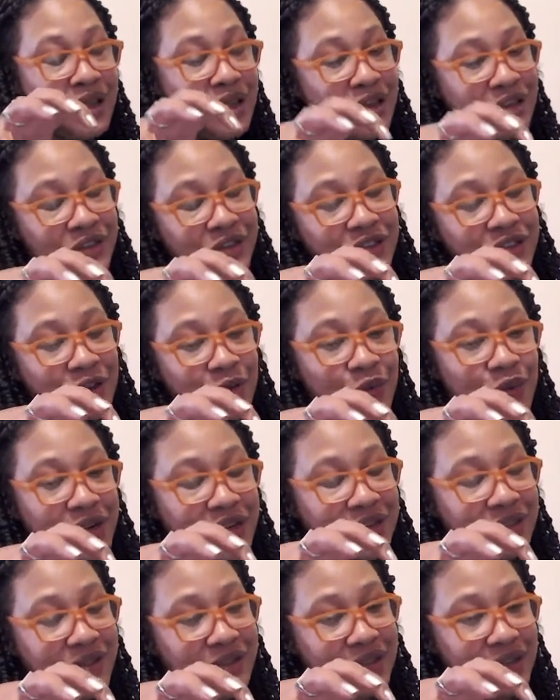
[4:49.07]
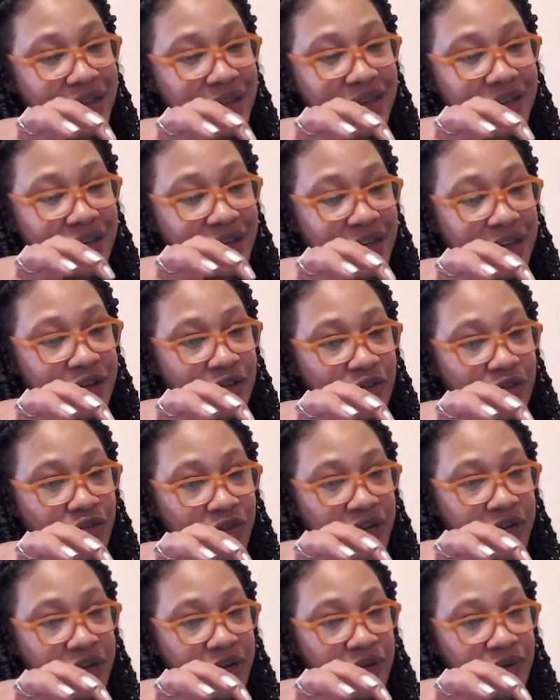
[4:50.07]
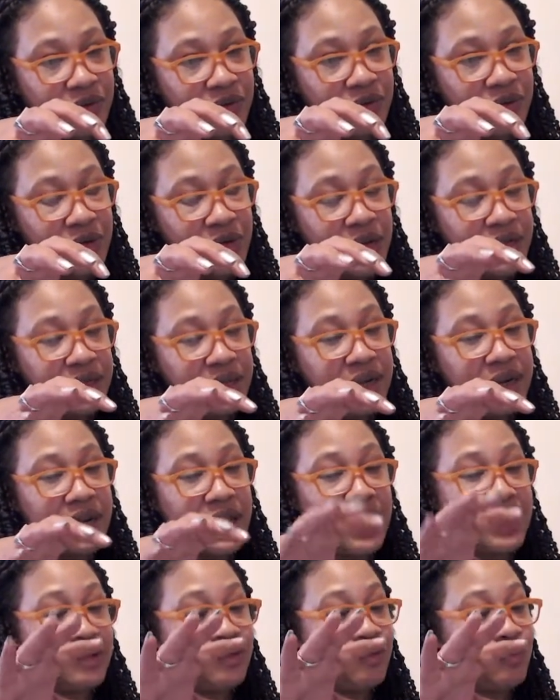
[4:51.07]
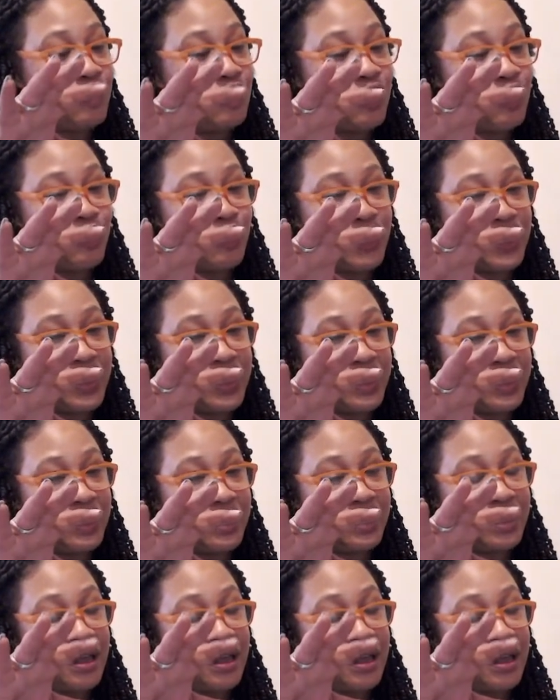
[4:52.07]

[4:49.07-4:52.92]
Someone is standing their ground. They're like, you know what?